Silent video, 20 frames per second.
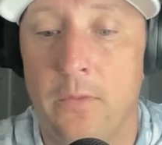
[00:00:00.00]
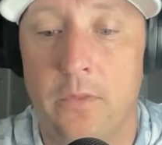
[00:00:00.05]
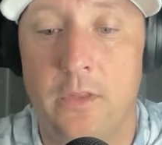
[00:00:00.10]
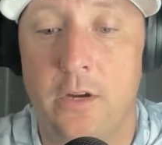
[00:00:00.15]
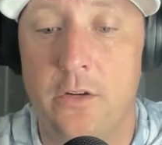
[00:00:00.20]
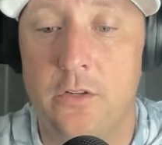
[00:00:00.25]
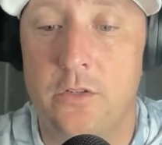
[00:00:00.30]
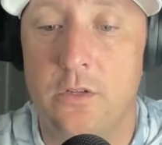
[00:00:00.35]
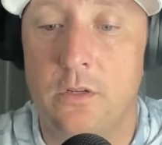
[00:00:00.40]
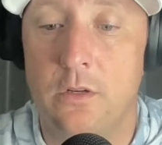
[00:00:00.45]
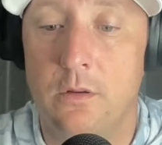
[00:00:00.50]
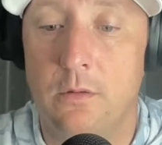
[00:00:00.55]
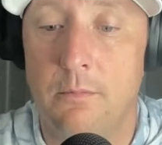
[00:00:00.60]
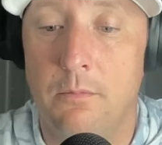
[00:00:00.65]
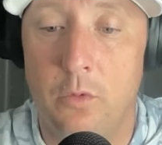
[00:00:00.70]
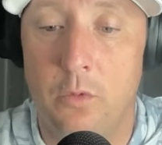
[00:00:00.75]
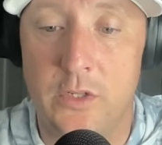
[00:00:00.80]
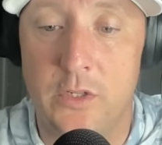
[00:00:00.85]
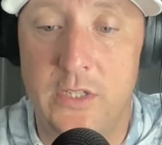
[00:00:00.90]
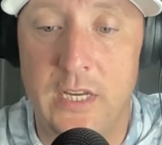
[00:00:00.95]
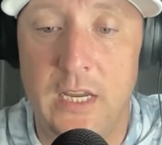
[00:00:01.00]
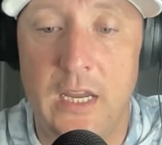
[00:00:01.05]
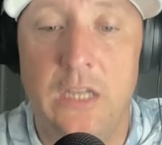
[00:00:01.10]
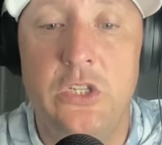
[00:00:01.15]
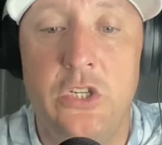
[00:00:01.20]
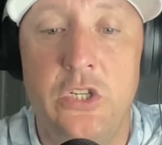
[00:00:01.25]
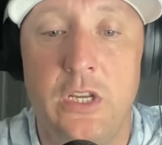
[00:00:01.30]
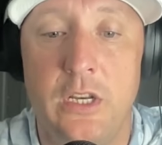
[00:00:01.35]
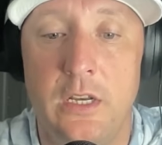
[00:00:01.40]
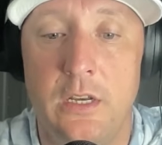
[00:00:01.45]
There's
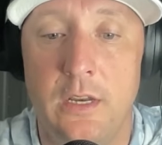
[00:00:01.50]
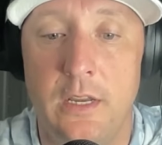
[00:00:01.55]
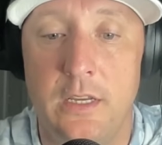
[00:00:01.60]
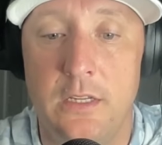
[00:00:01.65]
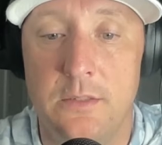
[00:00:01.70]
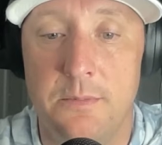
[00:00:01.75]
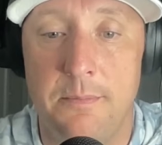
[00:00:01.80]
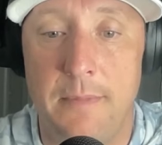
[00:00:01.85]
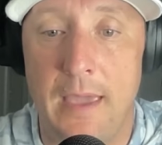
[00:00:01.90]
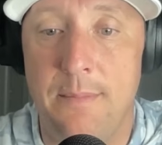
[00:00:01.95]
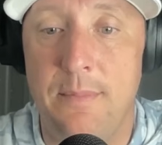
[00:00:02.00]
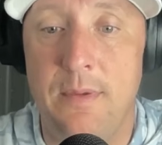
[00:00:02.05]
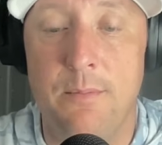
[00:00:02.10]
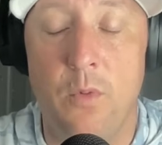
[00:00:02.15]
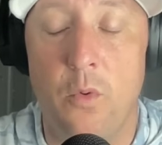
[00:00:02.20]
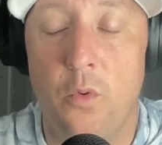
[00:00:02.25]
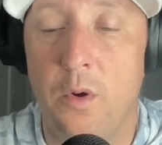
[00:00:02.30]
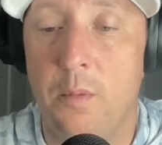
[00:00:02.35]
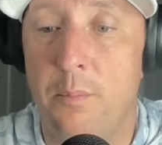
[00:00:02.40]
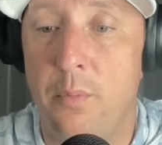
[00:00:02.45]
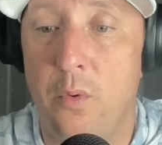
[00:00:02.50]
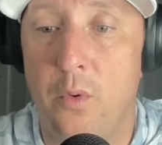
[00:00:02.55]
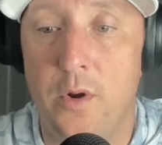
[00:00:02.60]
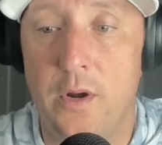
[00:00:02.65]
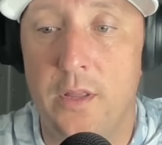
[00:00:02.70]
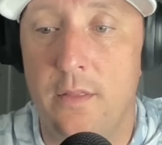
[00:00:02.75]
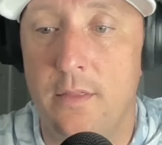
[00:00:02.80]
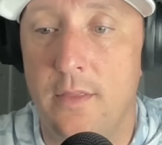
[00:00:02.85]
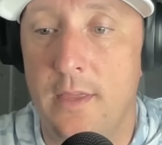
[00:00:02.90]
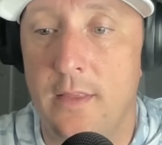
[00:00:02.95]
retention is maybe more
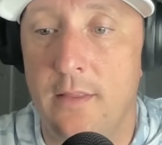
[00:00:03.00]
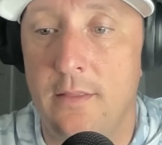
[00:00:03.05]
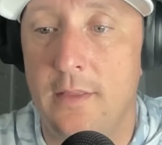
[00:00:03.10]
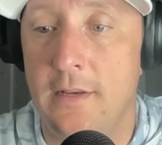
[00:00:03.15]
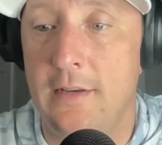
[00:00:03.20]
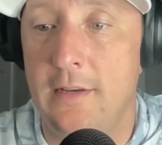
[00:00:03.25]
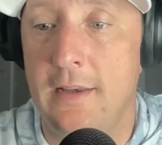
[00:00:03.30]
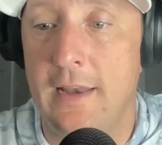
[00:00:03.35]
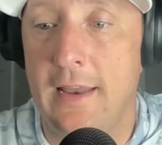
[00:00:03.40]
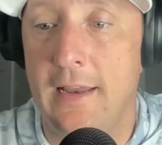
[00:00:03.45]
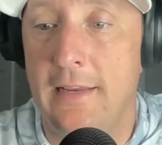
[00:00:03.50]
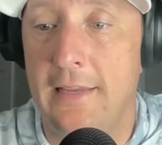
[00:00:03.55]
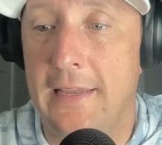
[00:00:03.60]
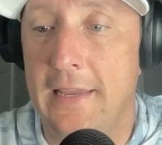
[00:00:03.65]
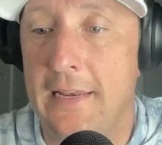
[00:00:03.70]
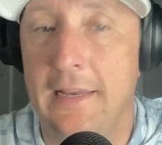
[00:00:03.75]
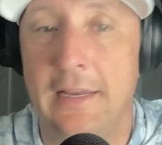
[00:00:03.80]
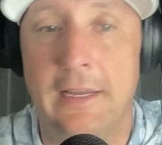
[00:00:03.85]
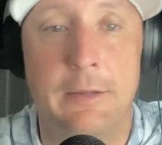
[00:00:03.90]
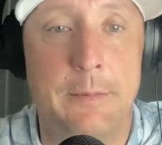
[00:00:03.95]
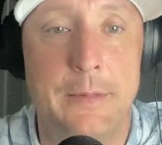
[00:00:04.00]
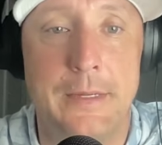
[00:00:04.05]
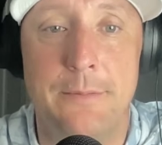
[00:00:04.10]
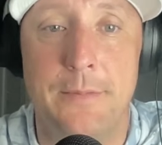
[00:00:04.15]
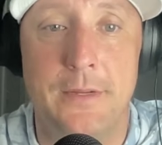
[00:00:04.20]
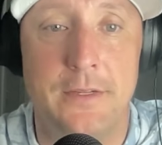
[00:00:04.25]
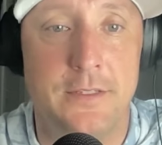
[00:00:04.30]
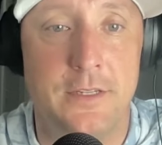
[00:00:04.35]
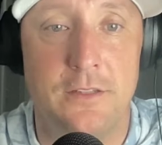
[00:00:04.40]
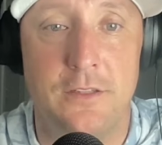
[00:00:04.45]
important than getting
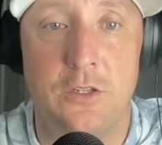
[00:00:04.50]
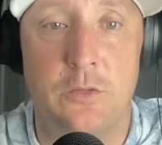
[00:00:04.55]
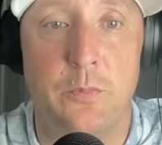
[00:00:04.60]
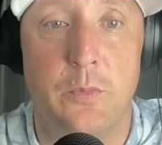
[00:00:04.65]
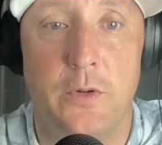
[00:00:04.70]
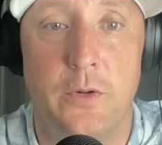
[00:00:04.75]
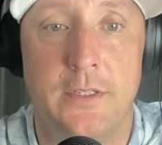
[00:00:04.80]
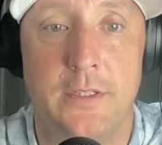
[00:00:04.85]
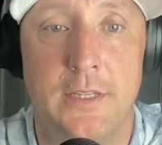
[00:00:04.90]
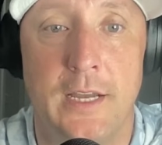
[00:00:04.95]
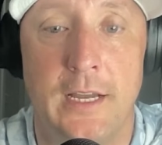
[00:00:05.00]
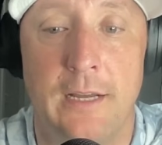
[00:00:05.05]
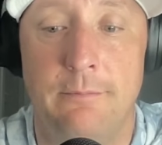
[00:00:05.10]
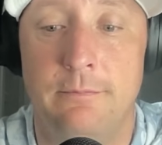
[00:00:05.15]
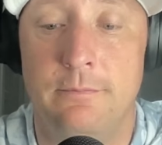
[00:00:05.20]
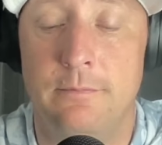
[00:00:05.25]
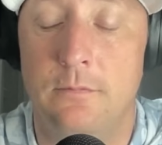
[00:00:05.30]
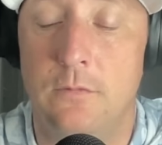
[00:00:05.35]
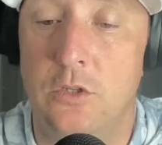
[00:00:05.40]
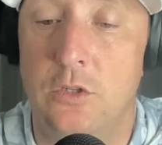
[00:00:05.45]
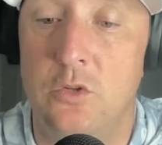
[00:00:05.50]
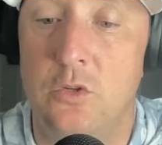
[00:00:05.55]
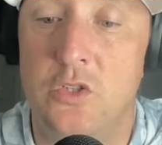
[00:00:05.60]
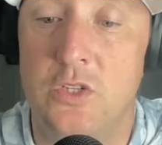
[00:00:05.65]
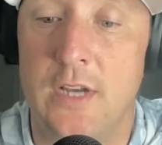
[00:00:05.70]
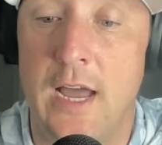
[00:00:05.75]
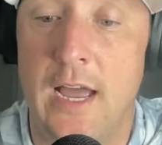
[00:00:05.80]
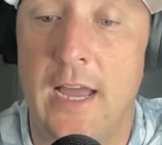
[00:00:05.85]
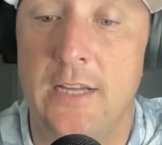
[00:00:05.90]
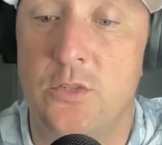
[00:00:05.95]
commitments at this point in time. Deuce
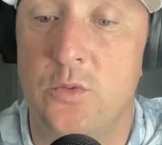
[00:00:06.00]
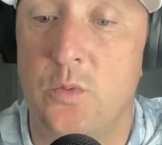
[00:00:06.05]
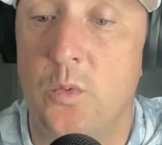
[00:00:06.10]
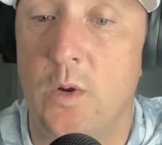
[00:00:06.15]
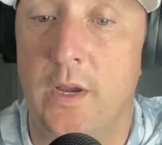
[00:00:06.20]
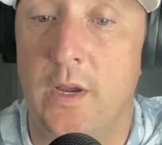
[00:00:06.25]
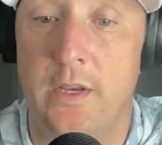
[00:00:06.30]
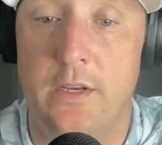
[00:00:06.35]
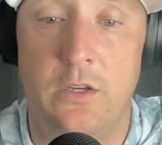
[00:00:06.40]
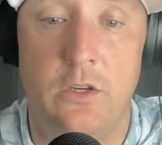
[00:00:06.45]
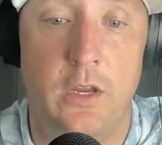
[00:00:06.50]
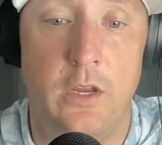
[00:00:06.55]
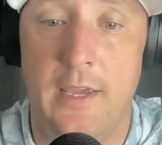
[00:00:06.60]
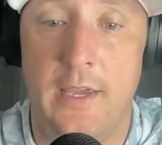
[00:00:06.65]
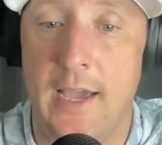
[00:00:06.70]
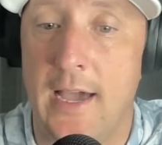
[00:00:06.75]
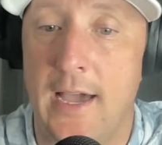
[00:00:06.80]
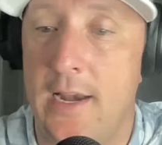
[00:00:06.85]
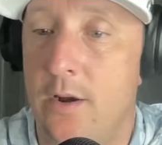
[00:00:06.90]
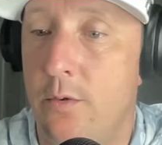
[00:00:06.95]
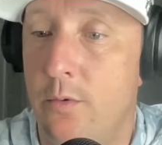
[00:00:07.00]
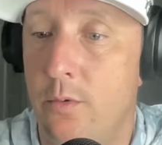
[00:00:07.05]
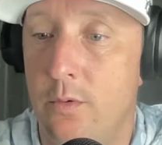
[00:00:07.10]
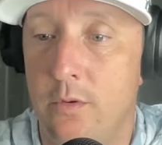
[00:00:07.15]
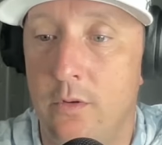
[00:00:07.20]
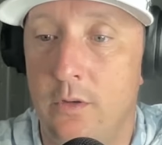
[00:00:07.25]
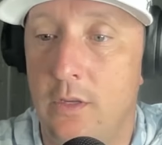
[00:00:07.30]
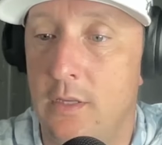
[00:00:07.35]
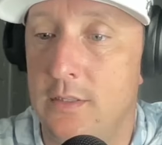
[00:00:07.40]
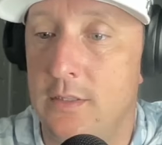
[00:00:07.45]
Knight's one. You got to
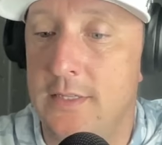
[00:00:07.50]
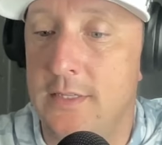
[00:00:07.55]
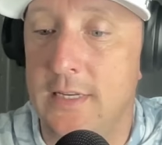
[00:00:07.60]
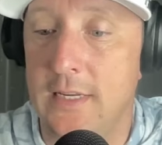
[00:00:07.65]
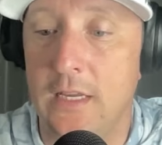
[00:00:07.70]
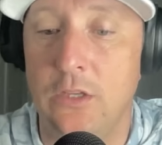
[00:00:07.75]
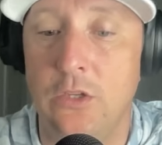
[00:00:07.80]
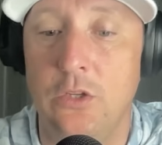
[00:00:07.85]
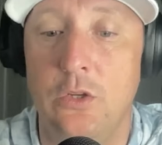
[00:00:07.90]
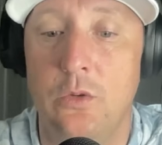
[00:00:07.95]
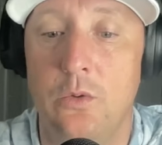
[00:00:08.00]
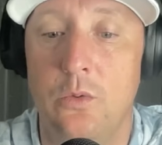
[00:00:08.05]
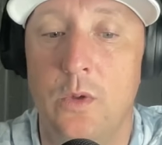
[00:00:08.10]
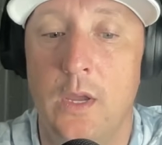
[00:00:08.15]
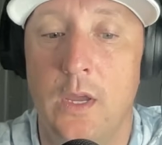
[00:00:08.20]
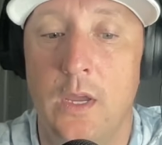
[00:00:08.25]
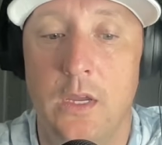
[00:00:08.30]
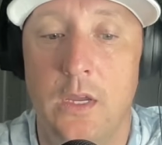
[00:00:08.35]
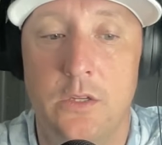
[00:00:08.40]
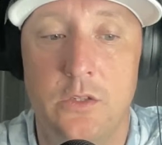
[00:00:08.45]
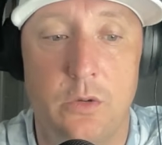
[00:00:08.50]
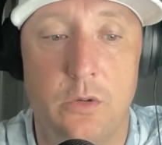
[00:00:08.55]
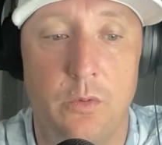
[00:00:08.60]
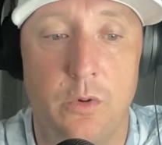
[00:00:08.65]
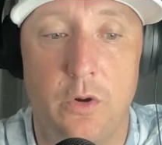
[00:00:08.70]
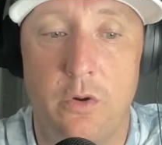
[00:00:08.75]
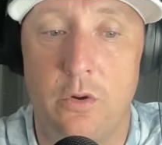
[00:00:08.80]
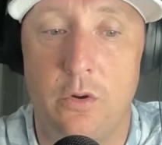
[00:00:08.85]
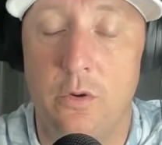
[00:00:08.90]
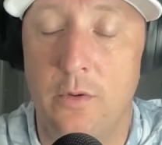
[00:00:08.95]
continue to
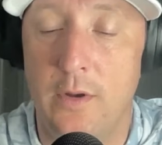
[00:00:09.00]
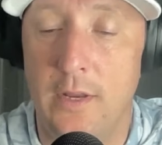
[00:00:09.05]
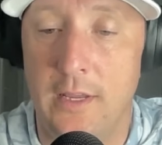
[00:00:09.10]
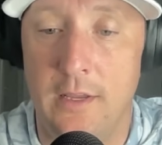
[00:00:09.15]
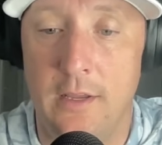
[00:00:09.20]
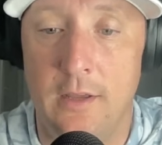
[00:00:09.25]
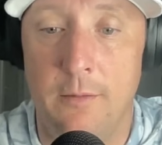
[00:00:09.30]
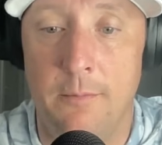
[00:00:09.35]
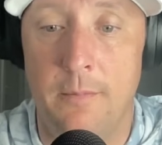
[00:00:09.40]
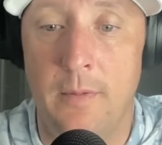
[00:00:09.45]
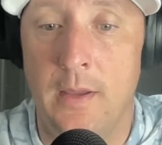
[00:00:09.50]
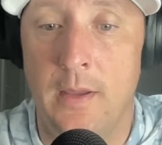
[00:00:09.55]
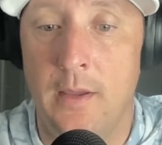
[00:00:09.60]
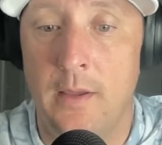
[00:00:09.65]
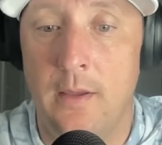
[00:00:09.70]
recruit him.